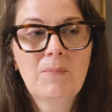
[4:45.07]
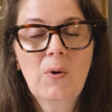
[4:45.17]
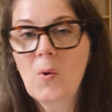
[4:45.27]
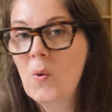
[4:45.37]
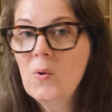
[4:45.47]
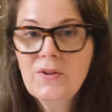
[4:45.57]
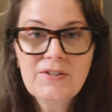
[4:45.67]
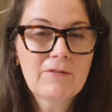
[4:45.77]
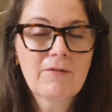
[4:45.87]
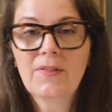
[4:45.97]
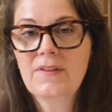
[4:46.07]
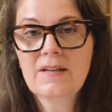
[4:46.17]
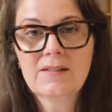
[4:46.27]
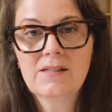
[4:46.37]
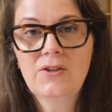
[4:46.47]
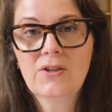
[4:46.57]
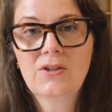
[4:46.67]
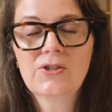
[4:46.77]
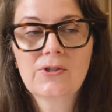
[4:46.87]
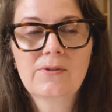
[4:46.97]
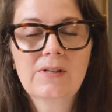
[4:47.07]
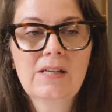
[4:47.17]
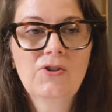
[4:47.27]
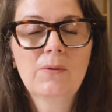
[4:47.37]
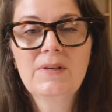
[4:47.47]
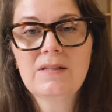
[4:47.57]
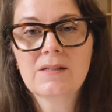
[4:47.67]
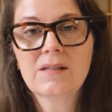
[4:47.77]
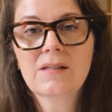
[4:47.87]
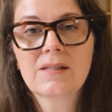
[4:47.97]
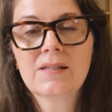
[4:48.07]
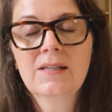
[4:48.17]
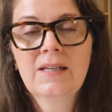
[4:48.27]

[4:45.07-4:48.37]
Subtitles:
all the different things that you can do in your business.